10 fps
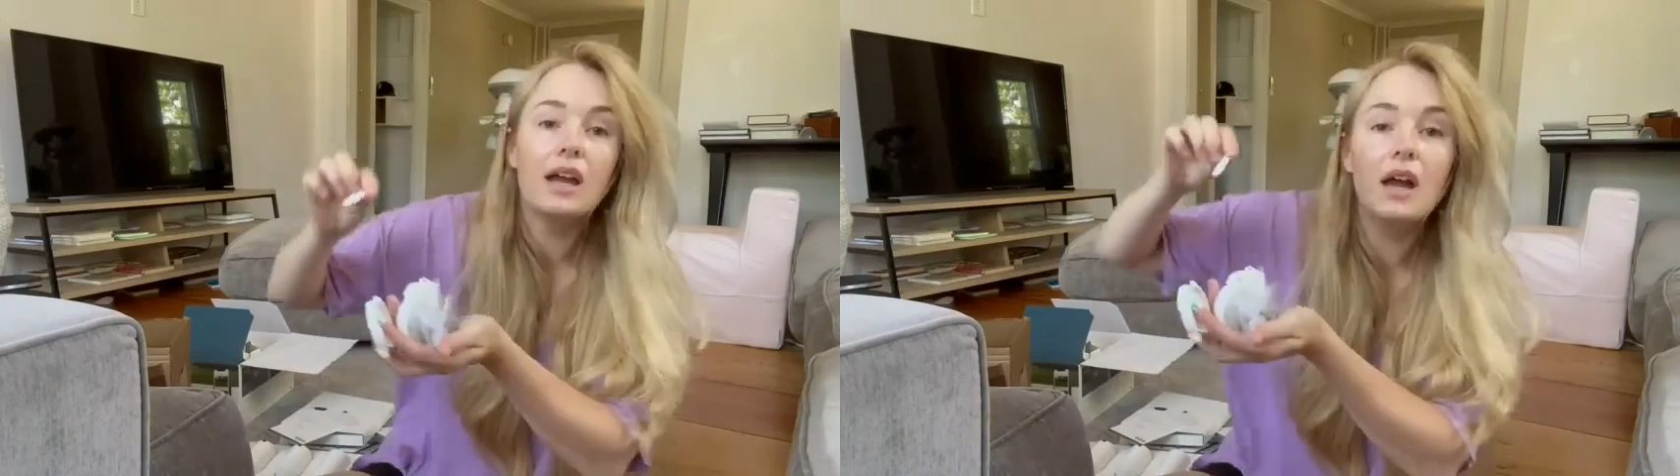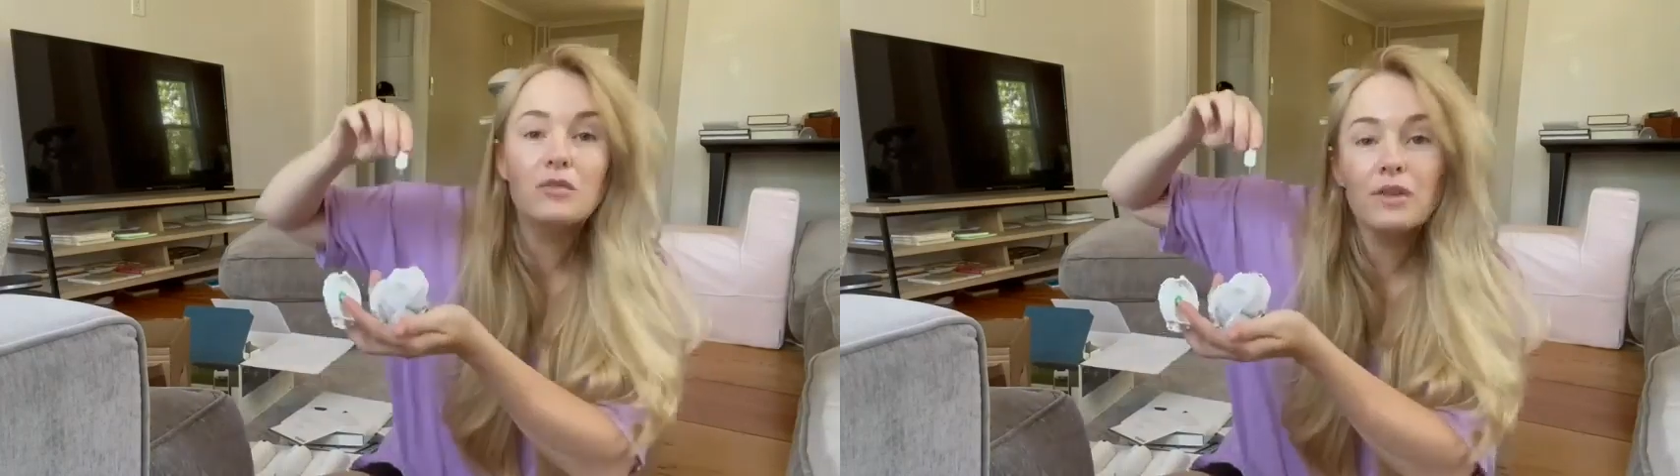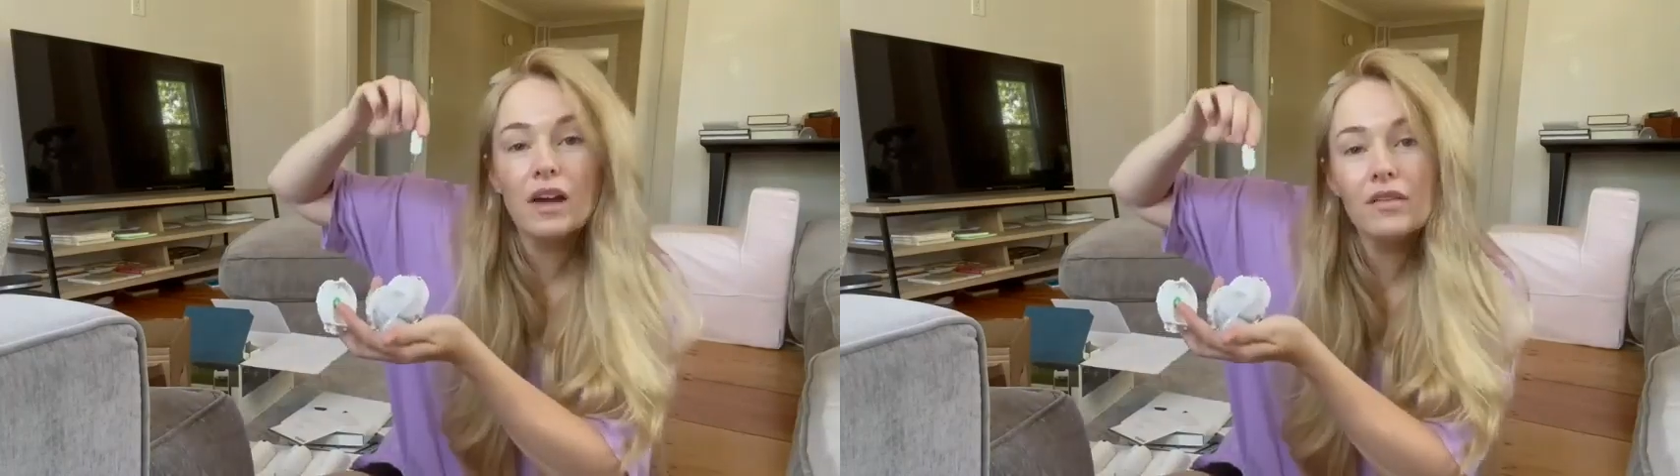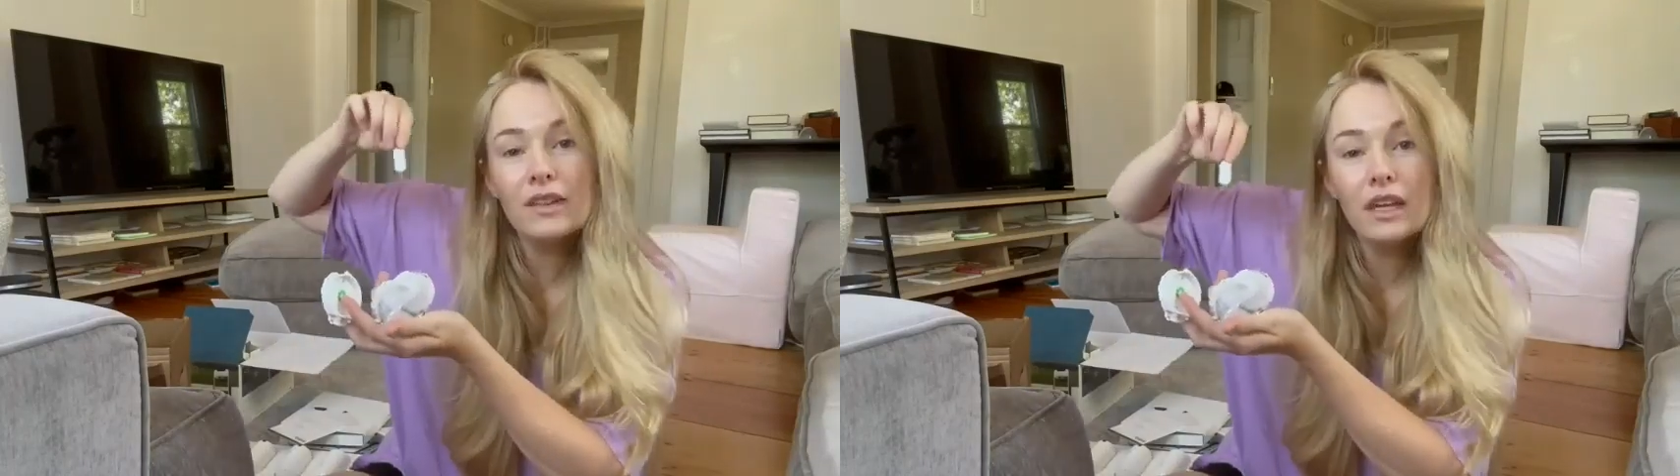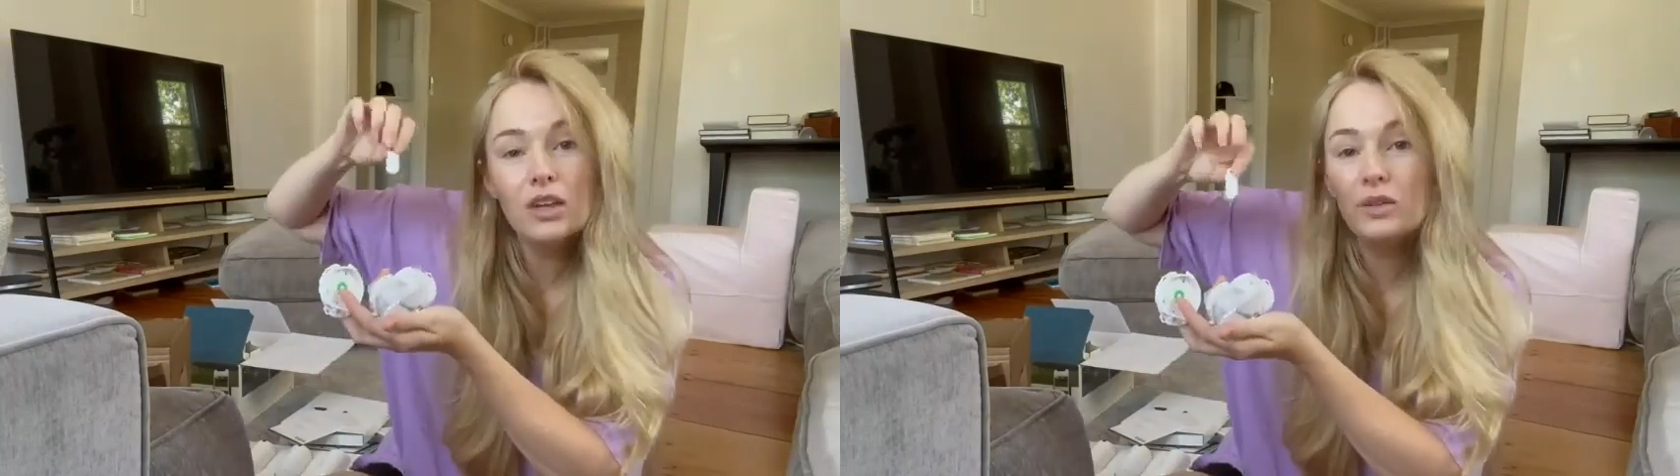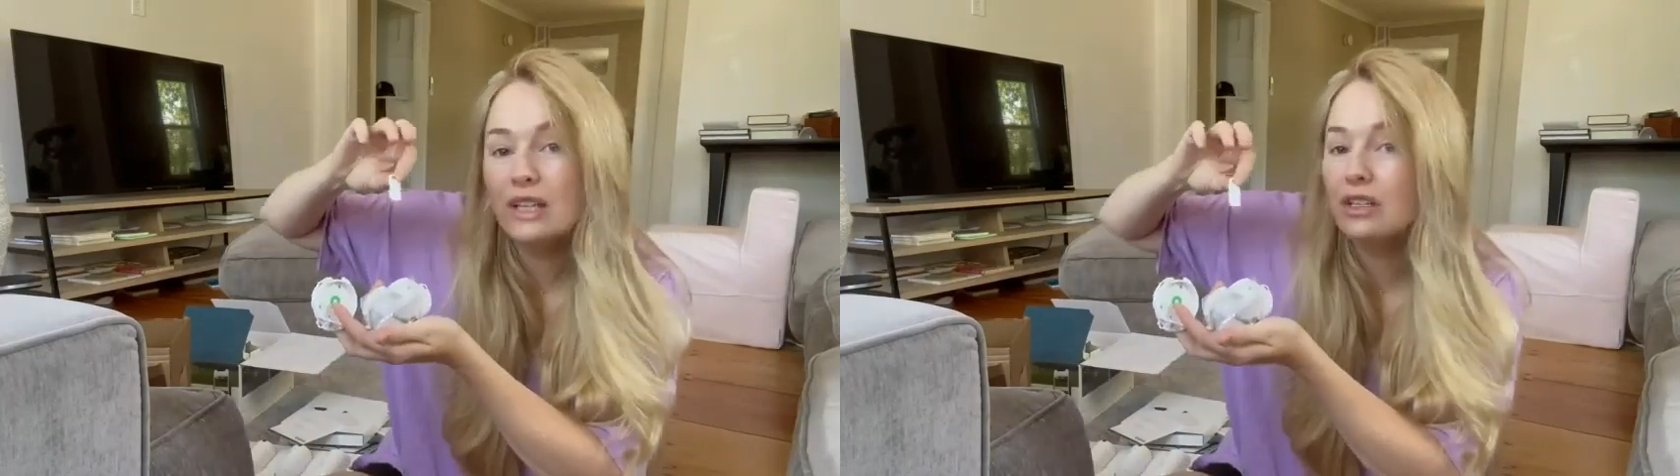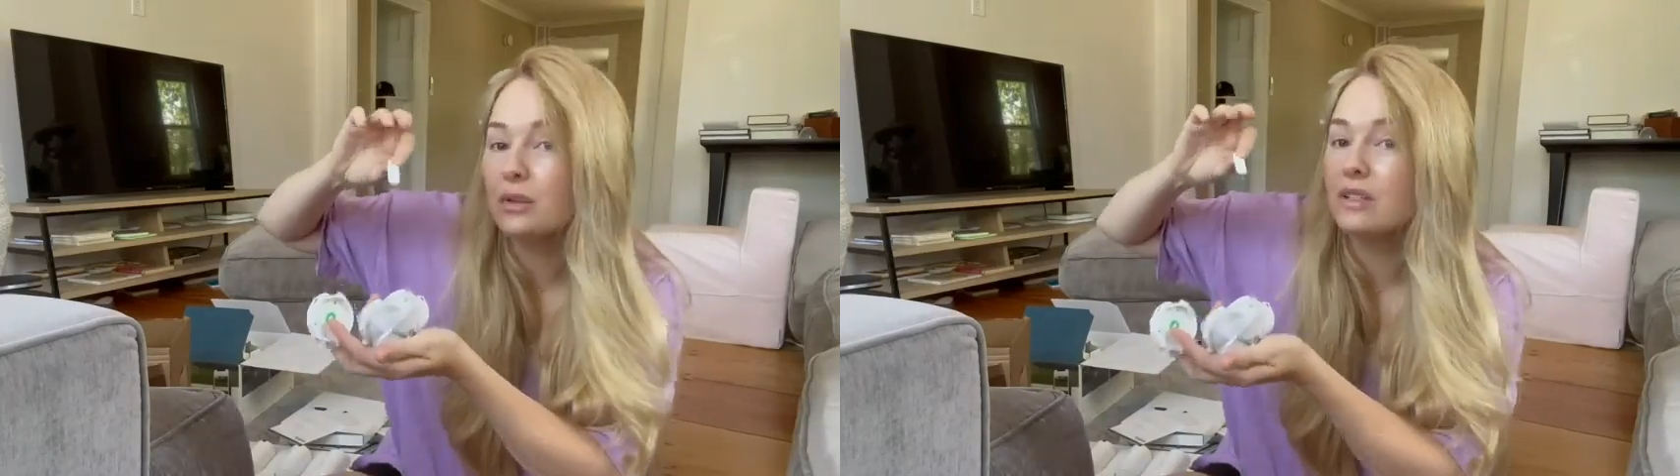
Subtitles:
It comes with everything you need to